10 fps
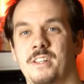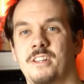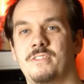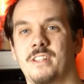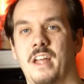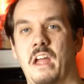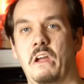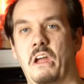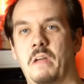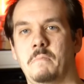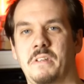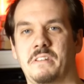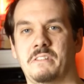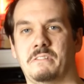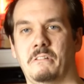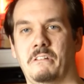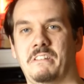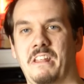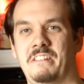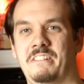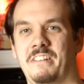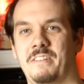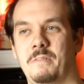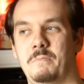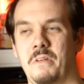it enough. Oh, I missed the Source engine.